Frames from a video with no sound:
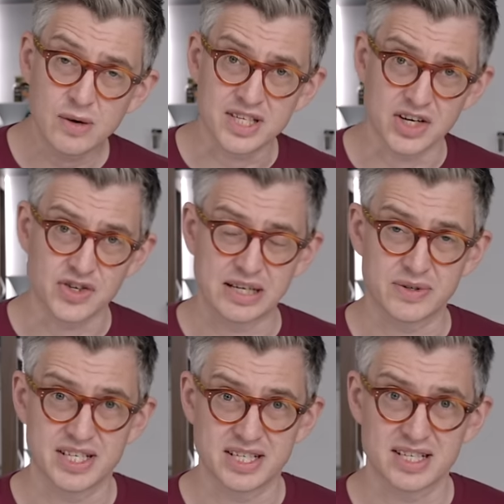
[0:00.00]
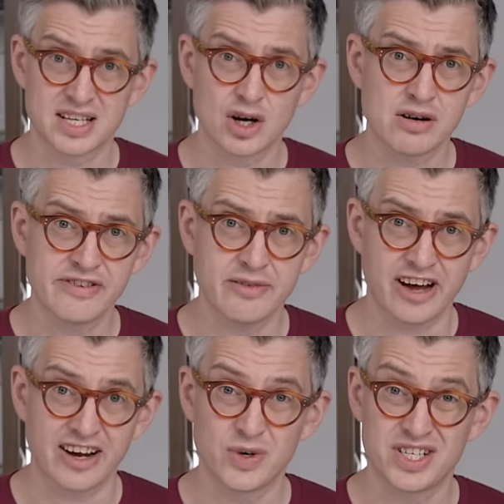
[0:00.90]
was interesting, which is just the coffee
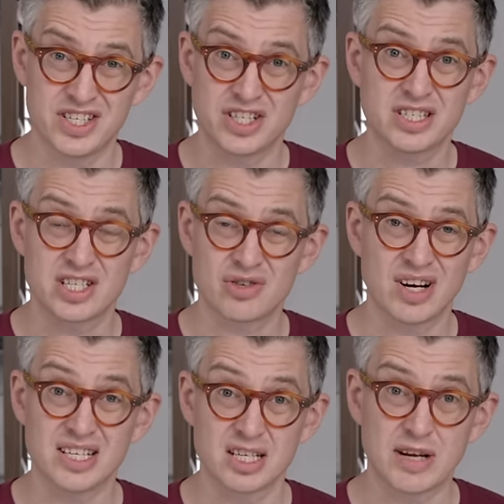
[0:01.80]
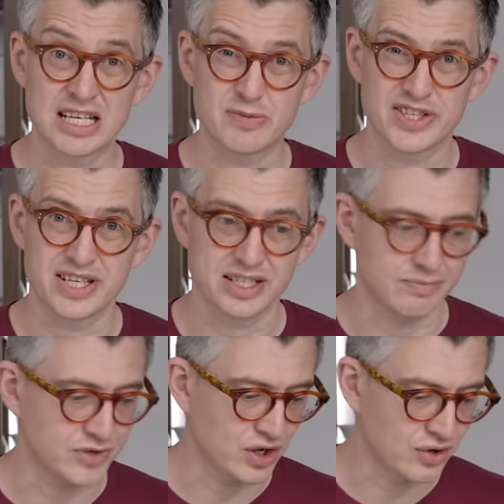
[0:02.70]
vac, which is just a straight displacement
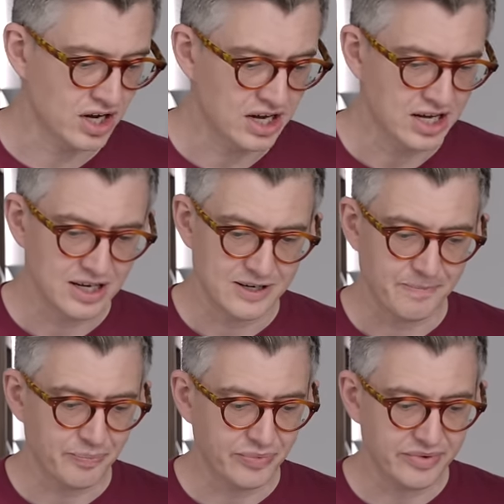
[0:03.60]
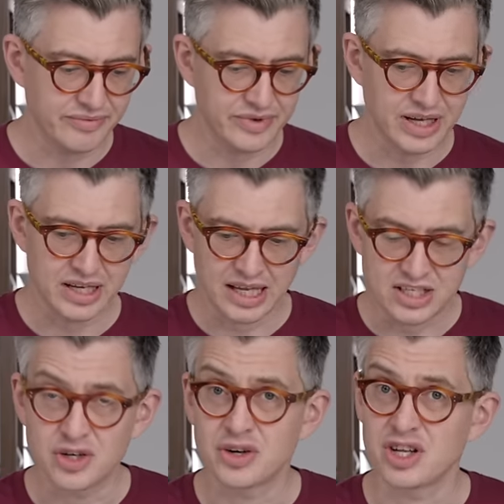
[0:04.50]
system. So
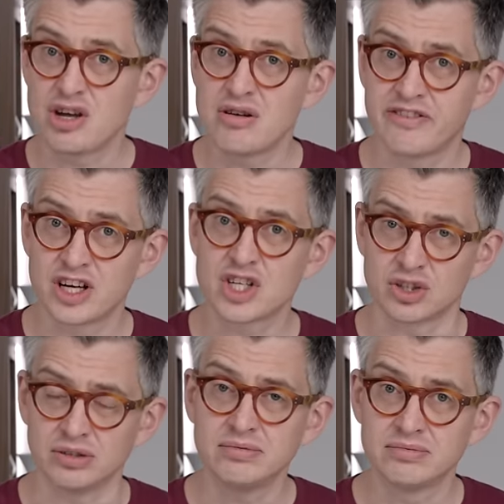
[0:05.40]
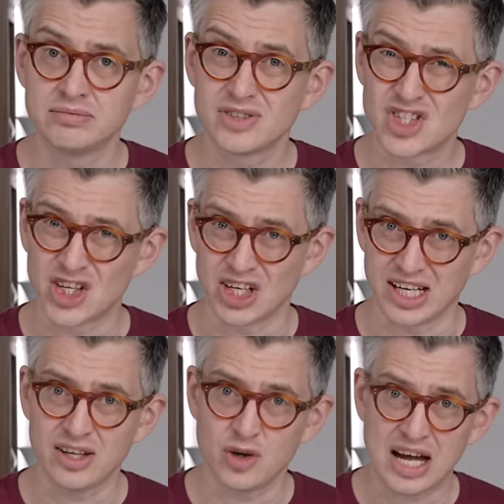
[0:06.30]
it's not universal,
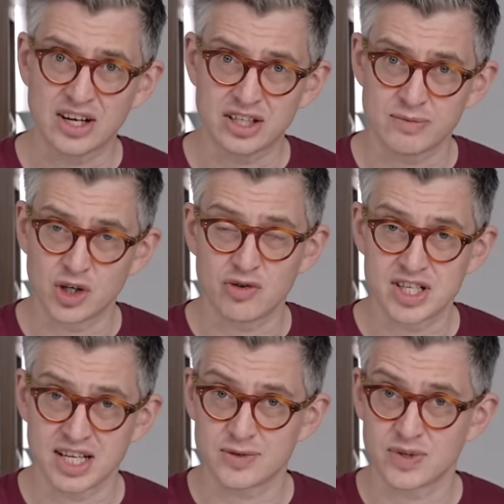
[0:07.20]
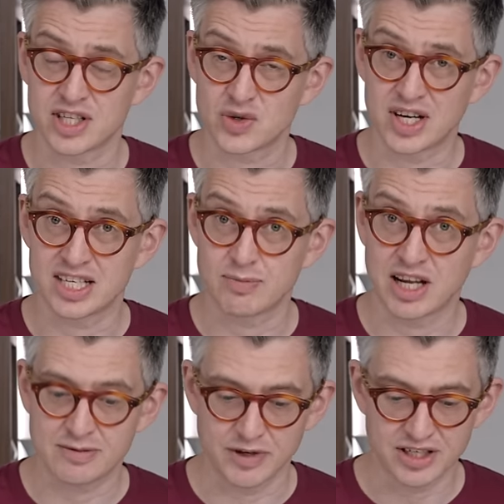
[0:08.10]
certainly. You had some good results with a straight
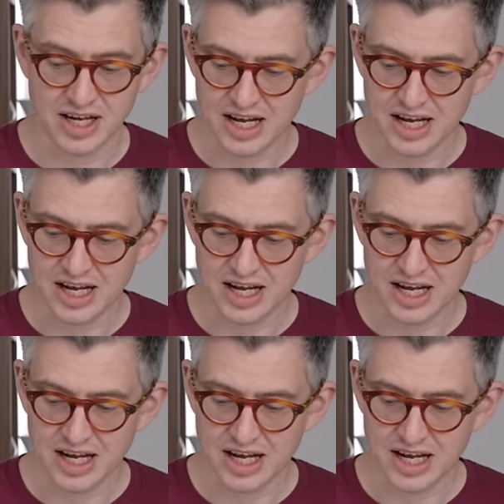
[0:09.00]
displacement,